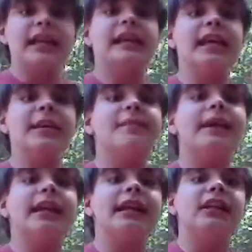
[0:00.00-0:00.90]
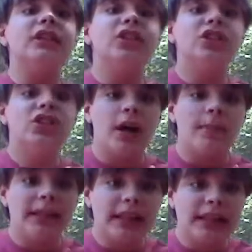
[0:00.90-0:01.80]
Keep it in
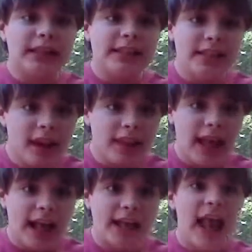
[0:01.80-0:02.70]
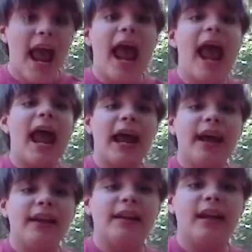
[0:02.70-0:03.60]
complete sunlight,
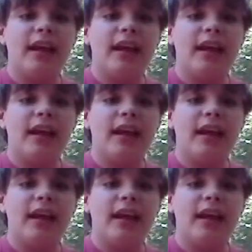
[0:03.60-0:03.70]
and